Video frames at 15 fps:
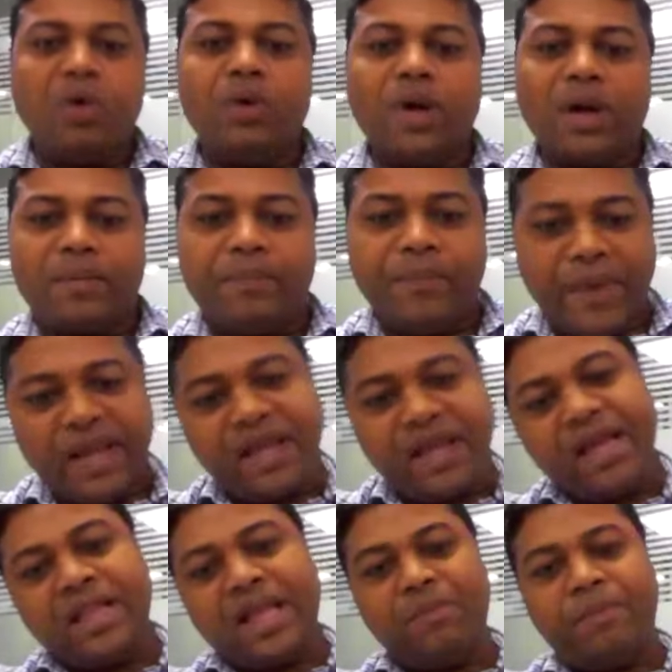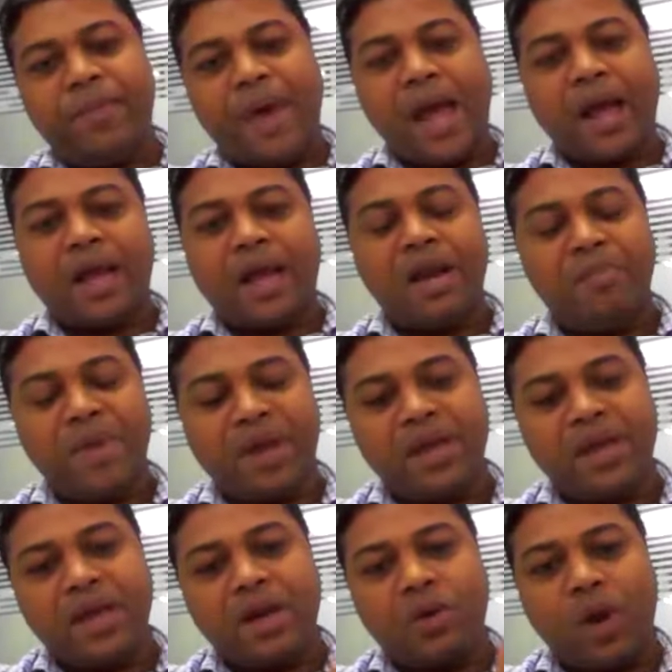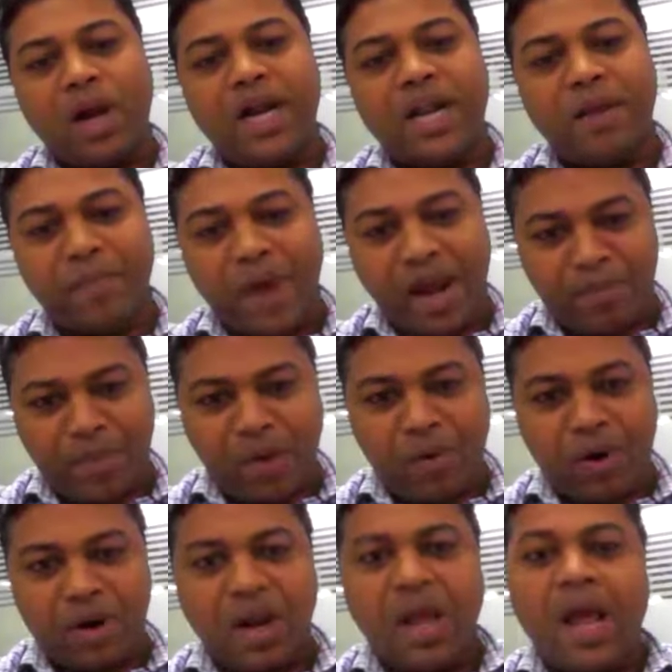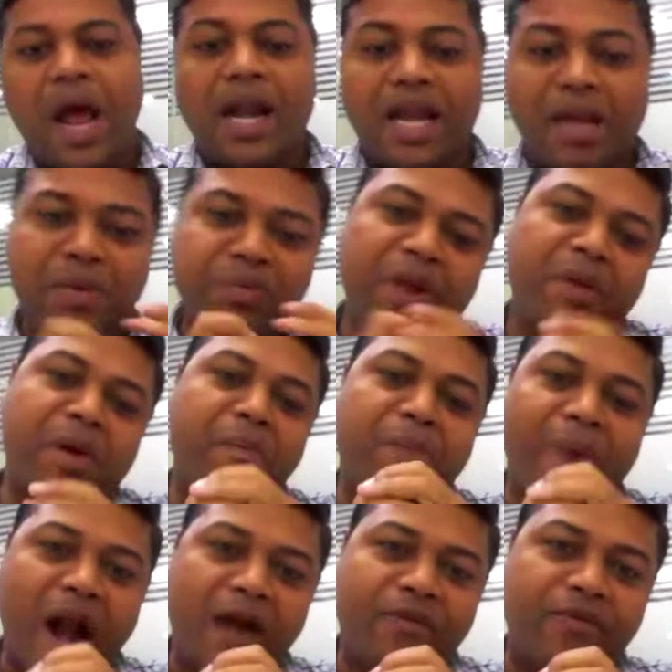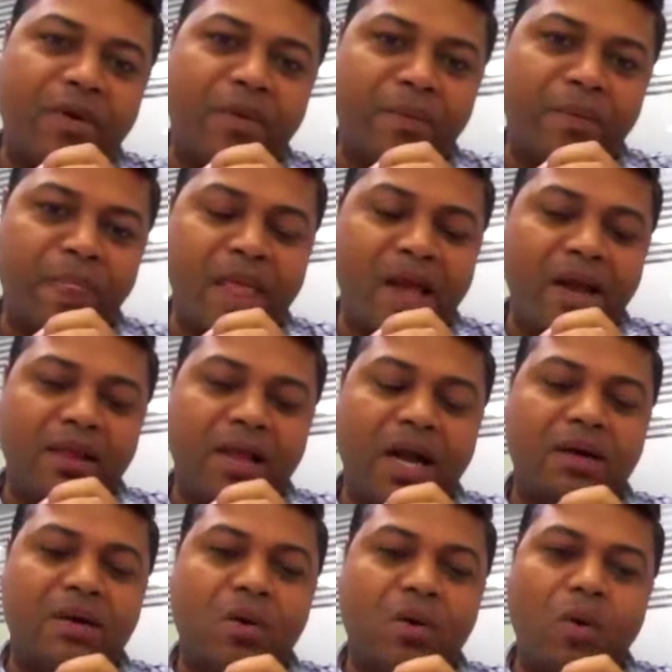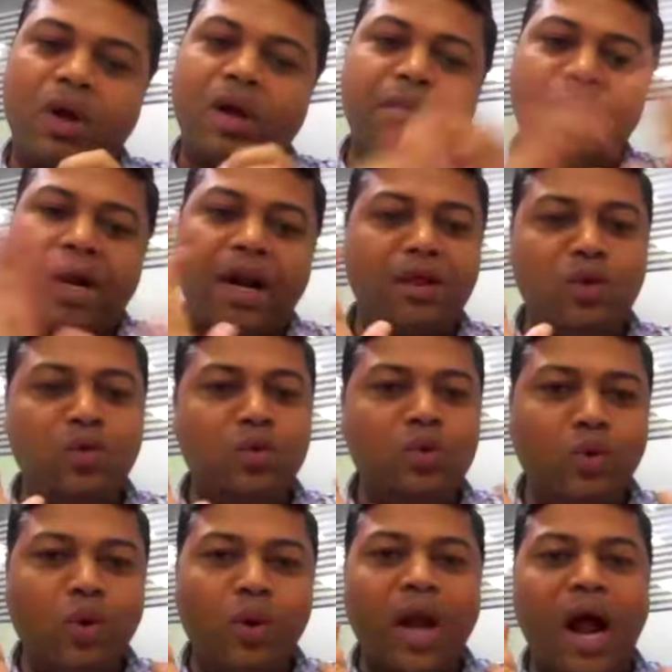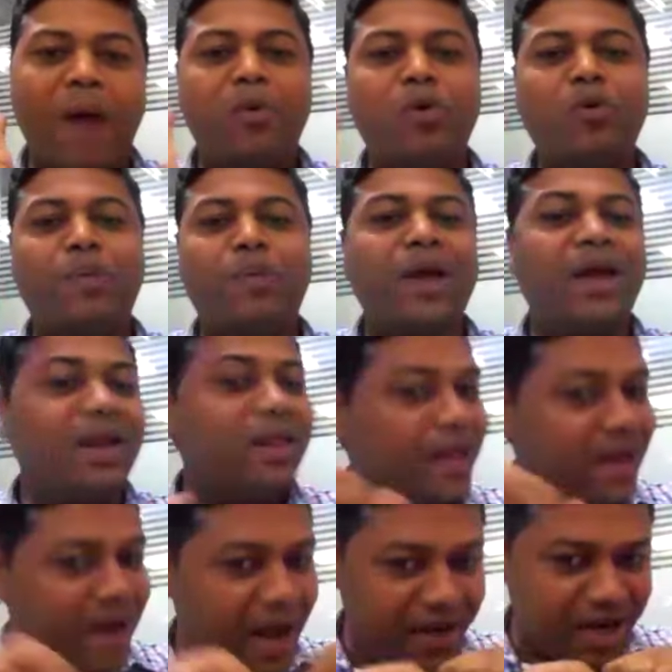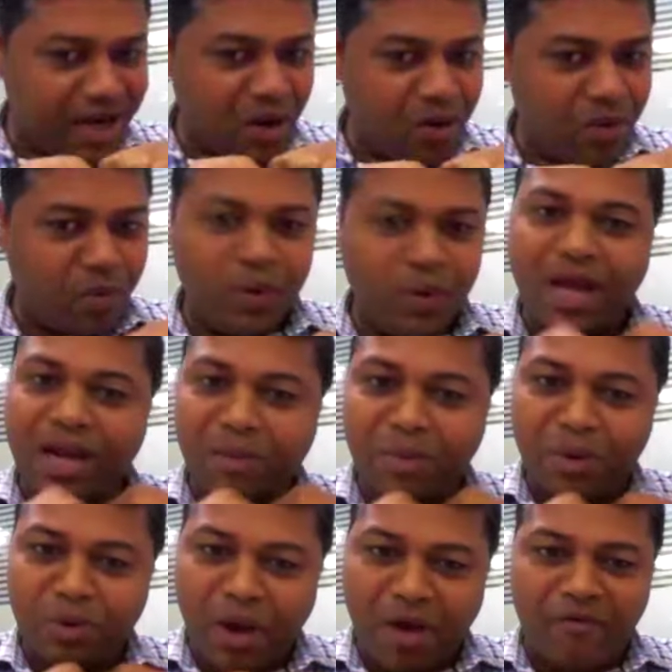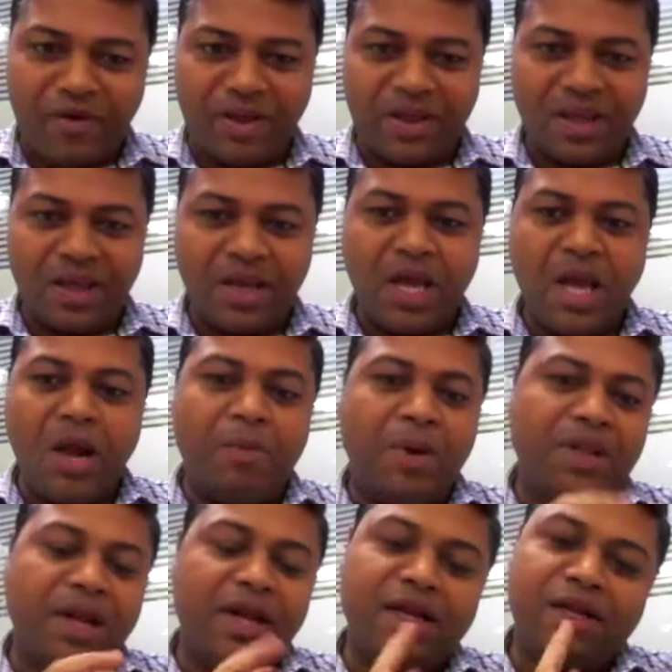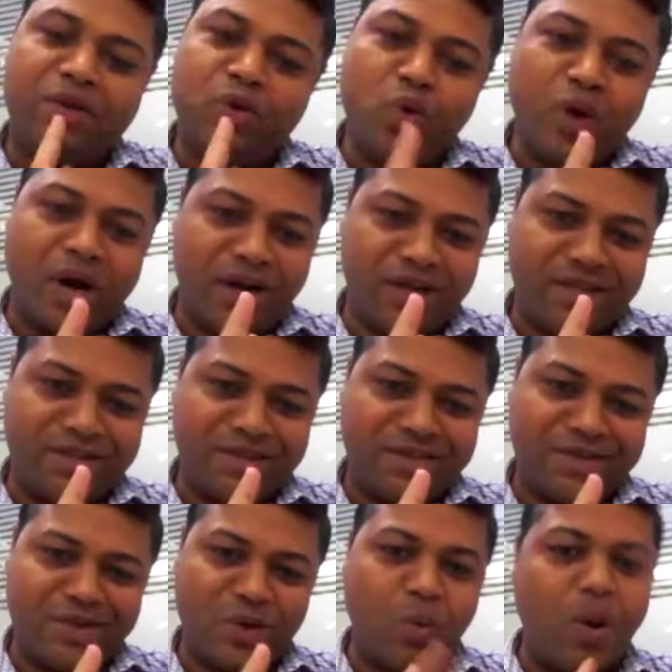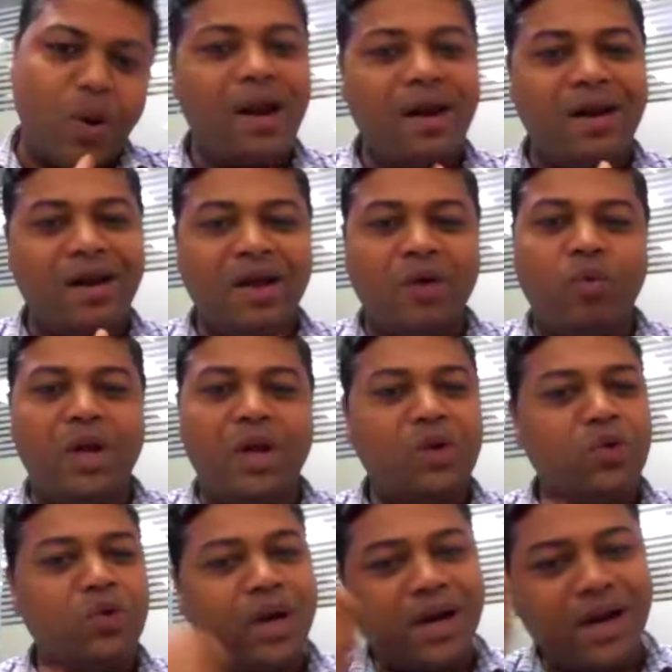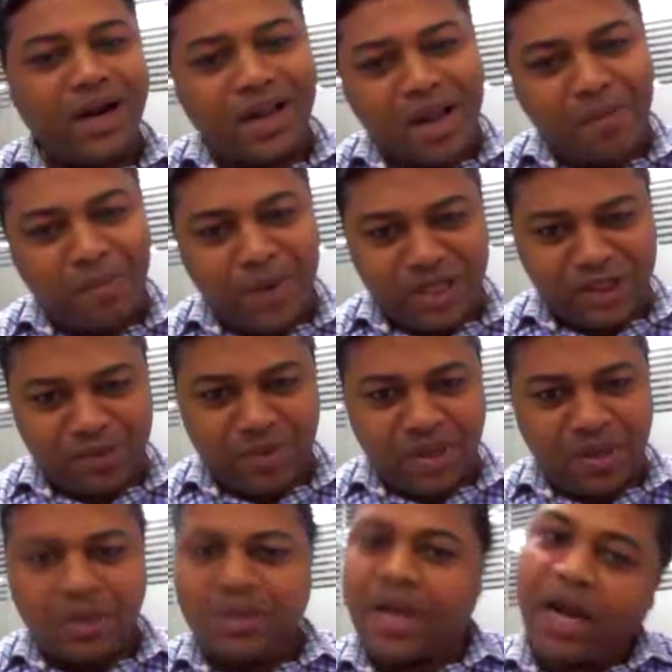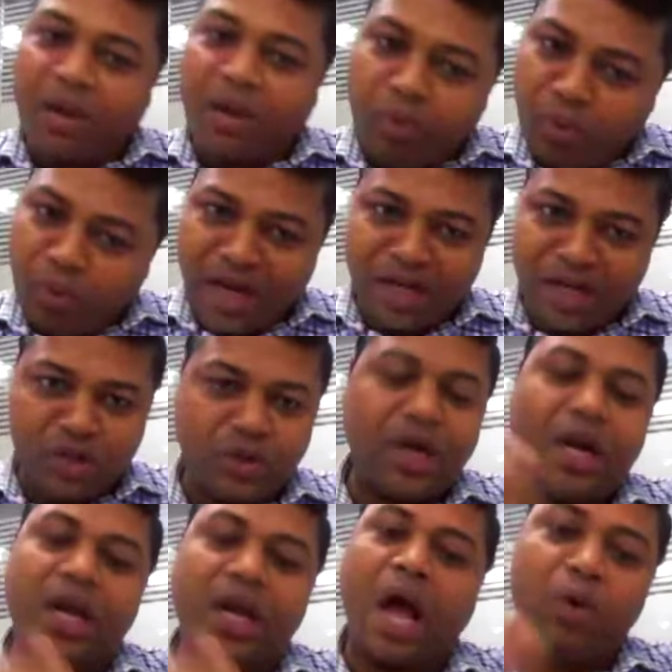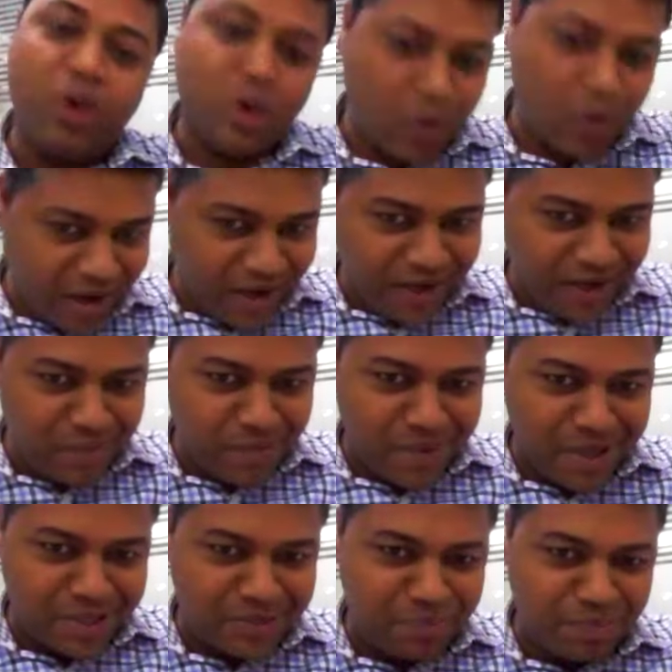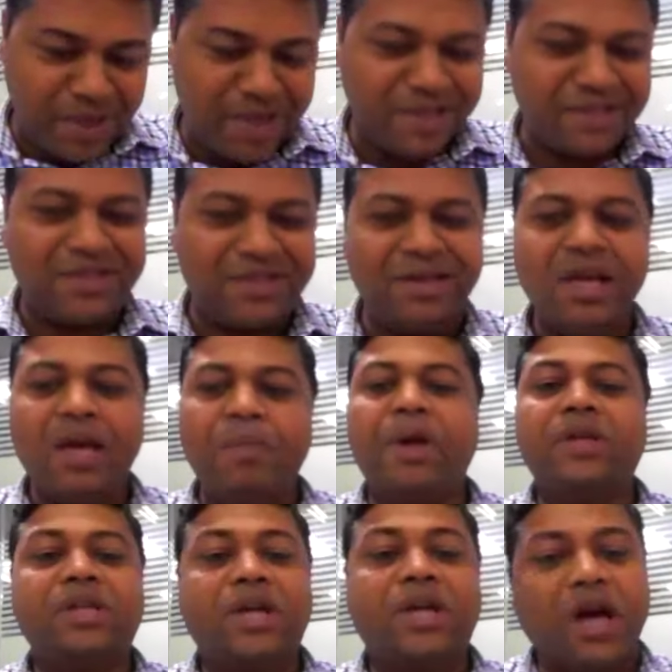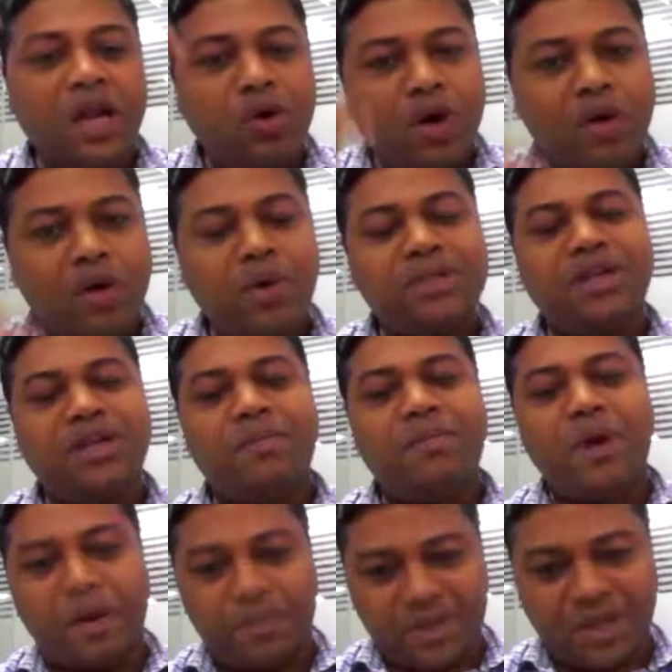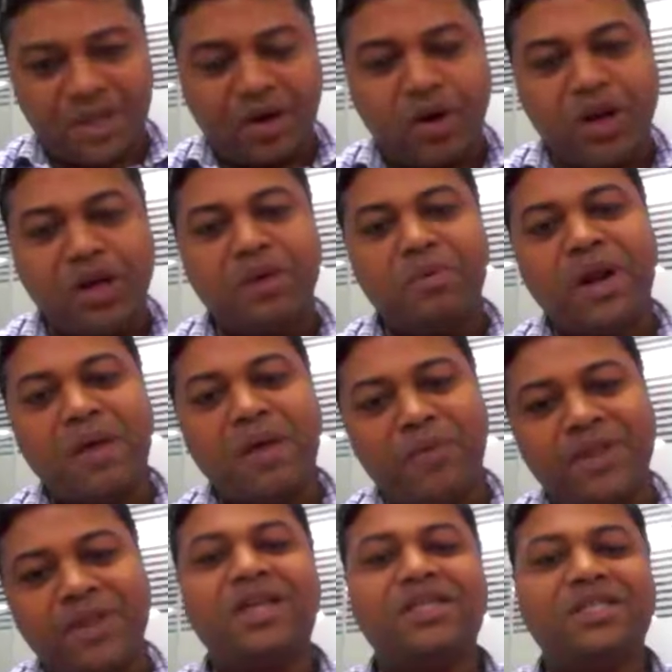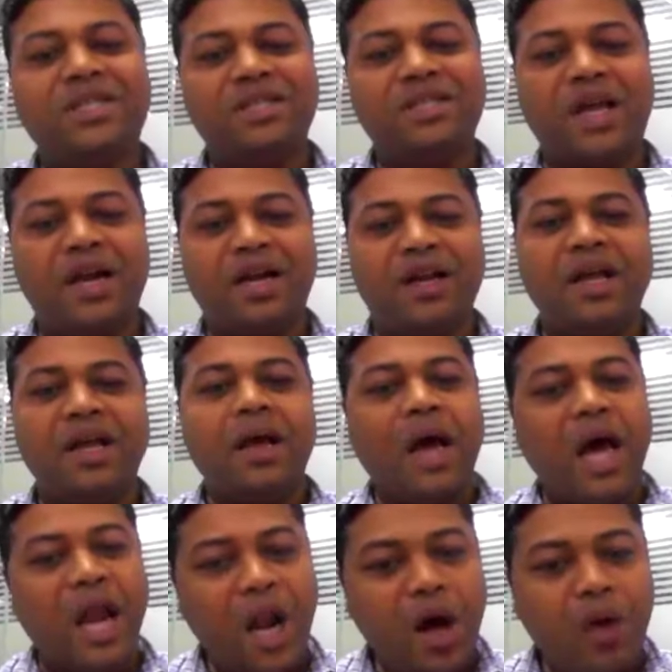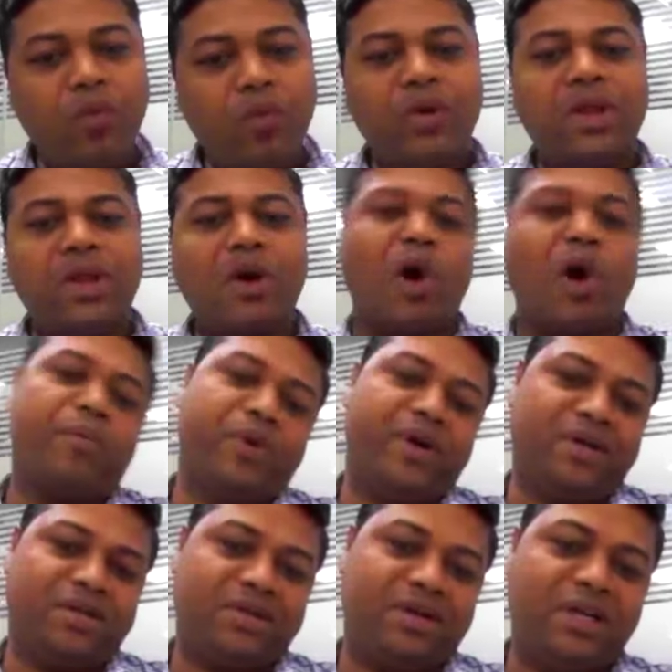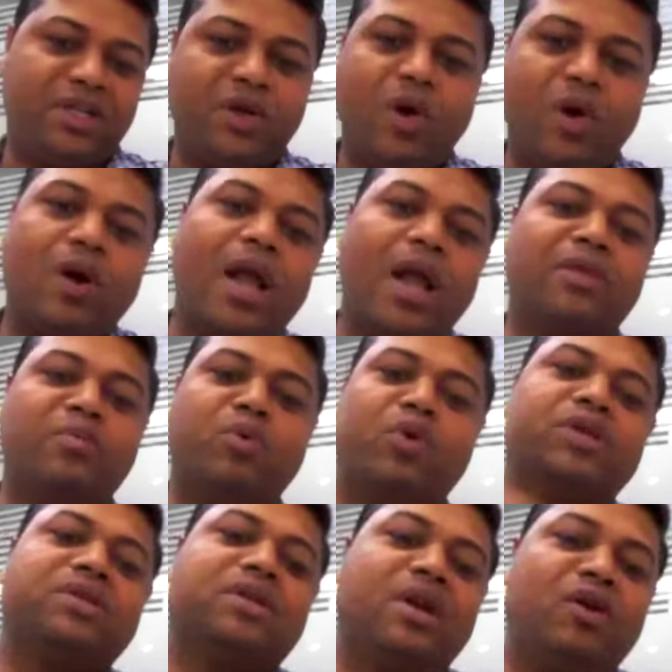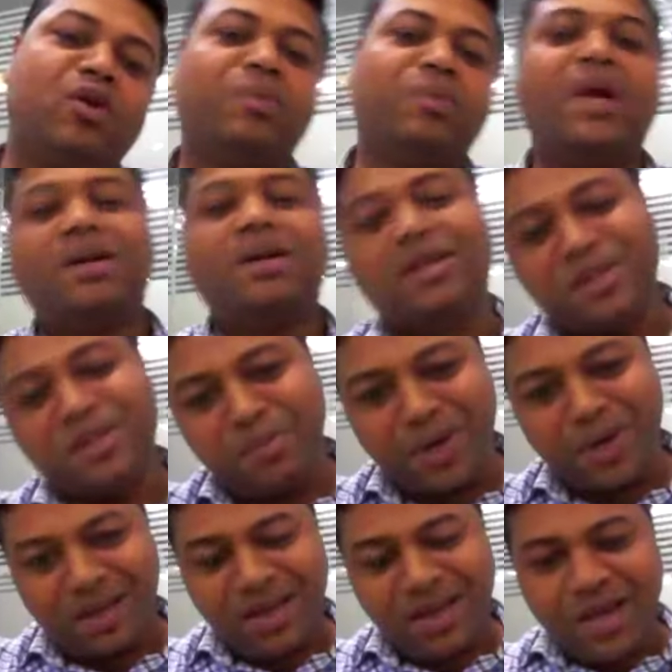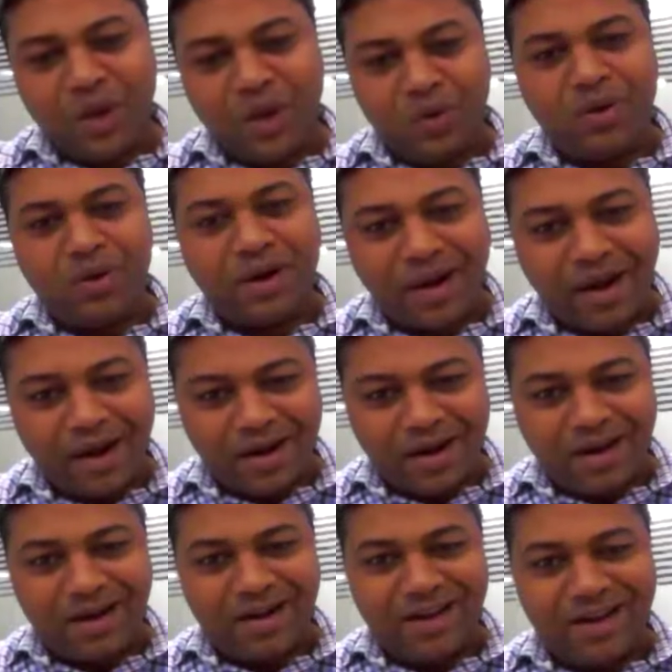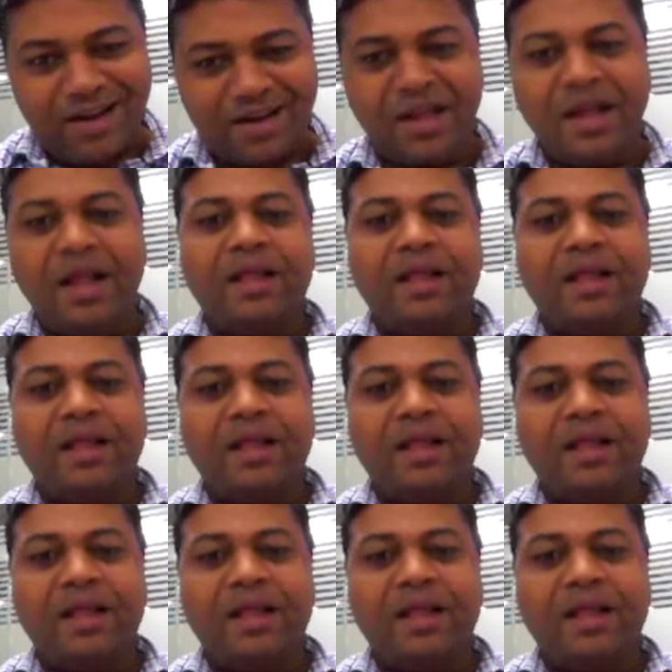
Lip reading: We are bringing them back and making a quality manpower and giving them a platform that, okay, better, you don't have to pay anything right now. We are giving you everything, but there are two conditions. One, when you are getting a placement, that we will ensure that how you are getting placed, because the curriculum was developed, the curriculum and everything is designed along with the corporates. It is not like the book is curriculum that somebody read earlier.